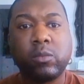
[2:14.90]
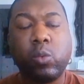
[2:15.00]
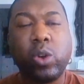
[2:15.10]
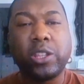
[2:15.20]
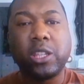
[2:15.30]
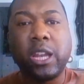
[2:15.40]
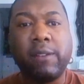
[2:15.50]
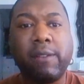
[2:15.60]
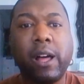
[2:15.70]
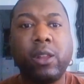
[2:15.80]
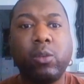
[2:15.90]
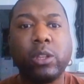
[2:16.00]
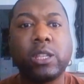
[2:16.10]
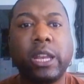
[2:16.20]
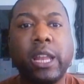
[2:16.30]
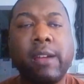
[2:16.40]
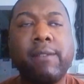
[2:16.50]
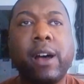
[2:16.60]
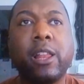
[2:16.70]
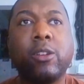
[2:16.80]
What should I follow? What should I not
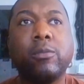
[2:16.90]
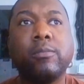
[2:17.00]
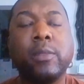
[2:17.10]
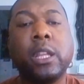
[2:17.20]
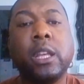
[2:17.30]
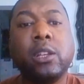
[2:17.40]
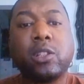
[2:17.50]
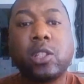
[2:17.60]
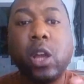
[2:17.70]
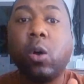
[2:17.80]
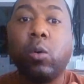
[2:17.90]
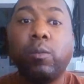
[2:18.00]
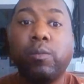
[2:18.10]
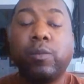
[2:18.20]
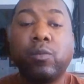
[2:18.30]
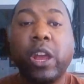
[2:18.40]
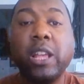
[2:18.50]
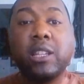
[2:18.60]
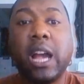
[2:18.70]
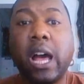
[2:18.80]
follow? So,
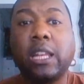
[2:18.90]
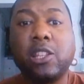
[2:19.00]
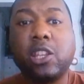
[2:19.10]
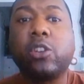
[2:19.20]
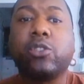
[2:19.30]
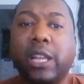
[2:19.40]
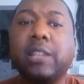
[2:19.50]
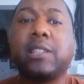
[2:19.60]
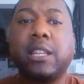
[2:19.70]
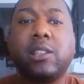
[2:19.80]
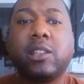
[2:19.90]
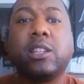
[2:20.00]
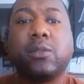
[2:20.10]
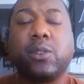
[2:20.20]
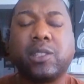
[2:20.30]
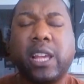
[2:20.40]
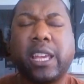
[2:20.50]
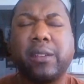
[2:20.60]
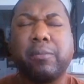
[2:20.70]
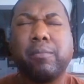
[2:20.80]
raising godly children. Let's get into this for a
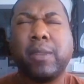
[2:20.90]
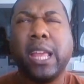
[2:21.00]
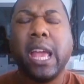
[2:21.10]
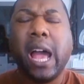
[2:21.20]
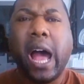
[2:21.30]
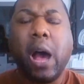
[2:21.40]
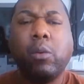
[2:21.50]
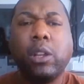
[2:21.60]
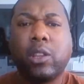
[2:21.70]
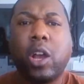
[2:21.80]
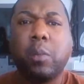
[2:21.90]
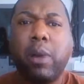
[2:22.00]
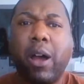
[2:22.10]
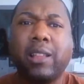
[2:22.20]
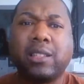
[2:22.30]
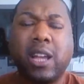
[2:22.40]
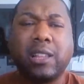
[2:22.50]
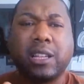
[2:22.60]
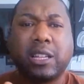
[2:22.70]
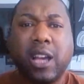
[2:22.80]
second. I want to talk about
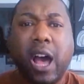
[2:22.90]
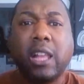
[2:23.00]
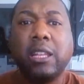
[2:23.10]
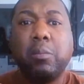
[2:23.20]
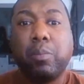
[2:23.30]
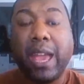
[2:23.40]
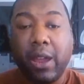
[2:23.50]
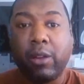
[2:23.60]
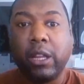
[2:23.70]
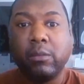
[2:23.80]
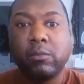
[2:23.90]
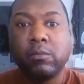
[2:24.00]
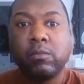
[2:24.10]
as a godly parent,